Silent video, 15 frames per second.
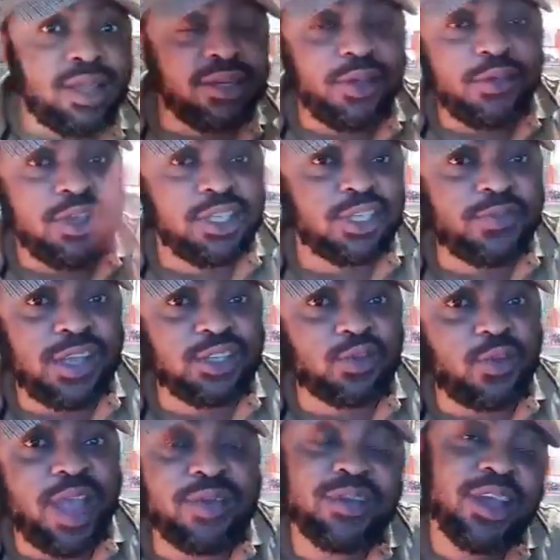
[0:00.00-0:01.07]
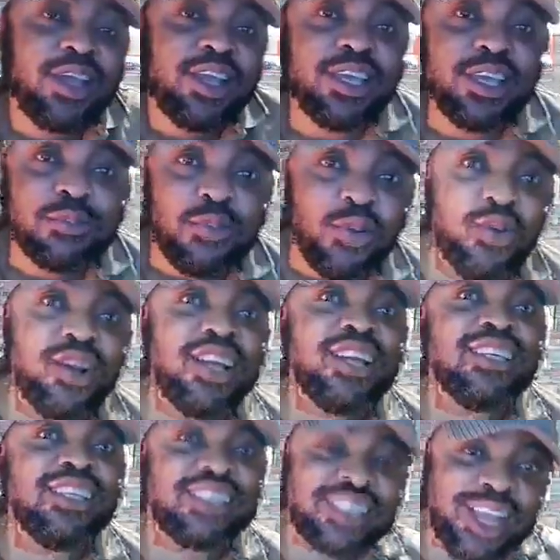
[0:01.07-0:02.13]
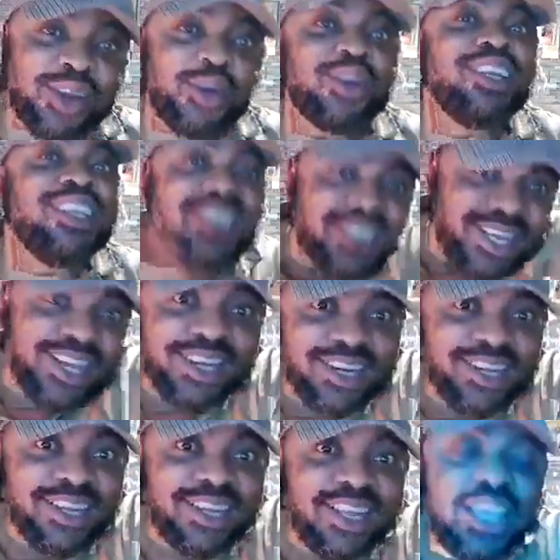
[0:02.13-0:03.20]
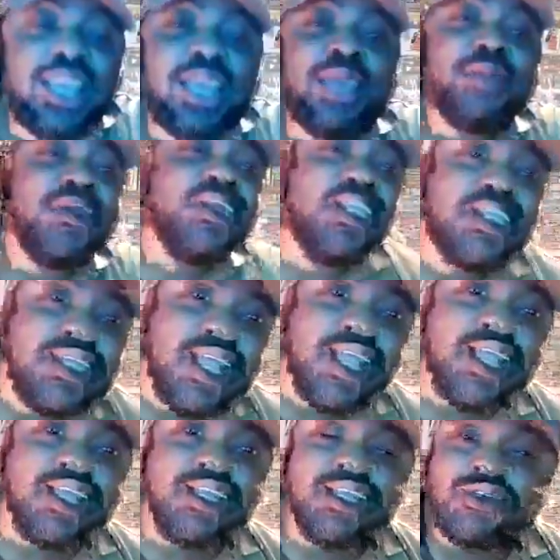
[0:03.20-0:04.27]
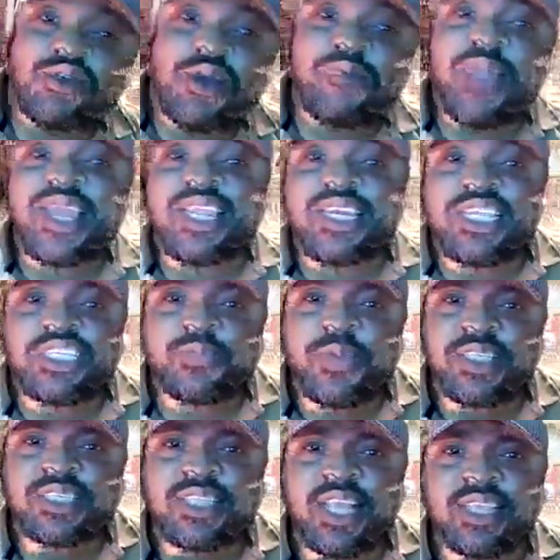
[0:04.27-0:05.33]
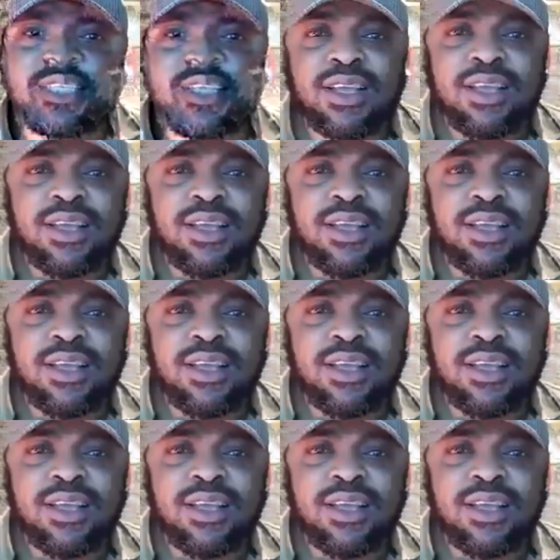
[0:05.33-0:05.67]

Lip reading: His first wife, Igbo. The second, Ishan. He been there. He's doing mad in his business.